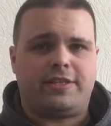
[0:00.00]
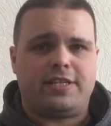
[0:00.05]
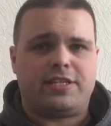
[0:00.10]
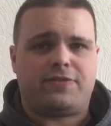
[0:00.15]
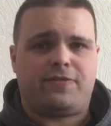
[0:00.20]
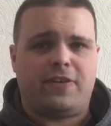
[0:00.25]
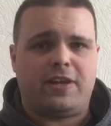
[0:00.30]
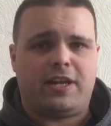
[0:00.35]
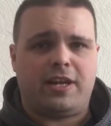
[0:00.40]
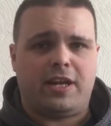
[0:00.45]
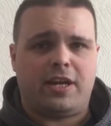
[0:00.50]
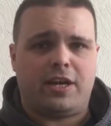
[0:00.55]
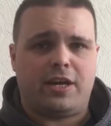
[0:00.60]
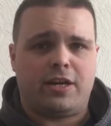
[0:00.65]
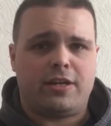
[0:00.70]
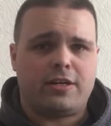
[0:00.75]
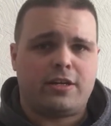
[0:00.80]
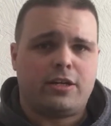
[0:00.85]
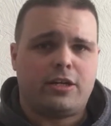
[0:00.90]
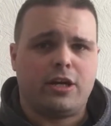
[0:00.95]
this
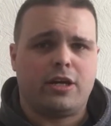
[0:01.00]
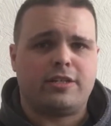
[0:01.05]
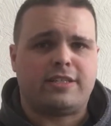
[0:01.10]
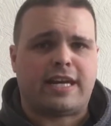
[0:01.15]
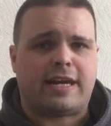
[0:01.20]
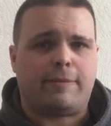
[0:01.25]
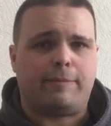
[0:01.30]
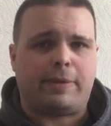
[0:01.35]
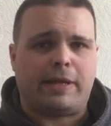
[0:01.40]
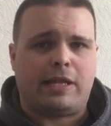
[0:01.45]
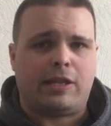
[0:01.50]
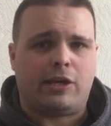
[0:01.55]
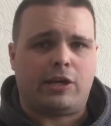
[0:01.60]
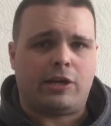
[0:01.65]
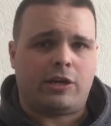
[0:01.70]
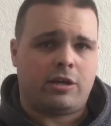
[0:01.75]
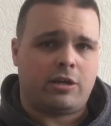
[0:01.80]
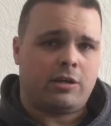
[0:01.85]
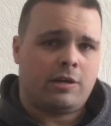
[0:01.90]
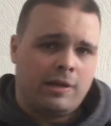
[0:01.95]
video, go down
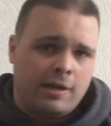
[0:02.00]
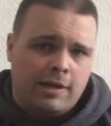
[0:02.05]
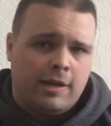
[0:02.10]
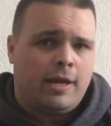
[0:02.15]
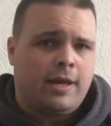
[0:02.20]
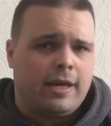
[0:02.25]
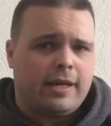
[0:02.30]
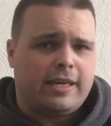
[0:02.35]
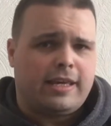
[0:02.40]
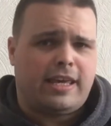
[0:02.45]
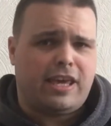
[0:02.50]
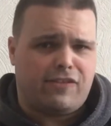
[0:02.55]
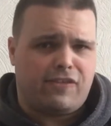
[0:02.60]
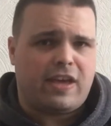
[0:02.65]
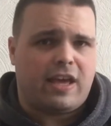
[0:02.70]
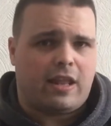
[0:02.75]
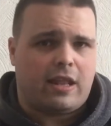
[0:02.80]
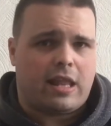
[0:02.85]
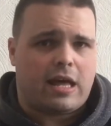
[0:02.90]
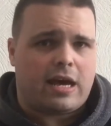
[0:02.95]
below, give
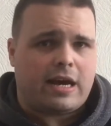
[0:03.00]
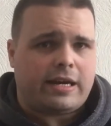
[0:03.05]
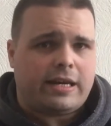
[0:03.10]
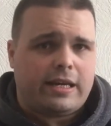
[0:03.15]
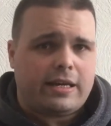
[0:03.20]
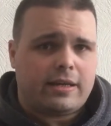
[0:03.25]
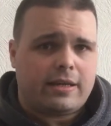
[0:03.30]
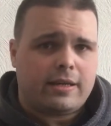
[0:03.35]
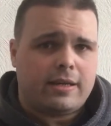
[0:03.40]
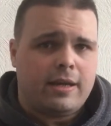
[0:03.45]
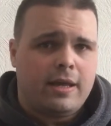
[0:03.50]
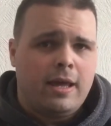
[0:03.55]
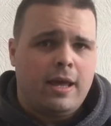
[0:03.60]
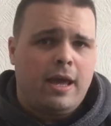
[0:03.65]
it a like.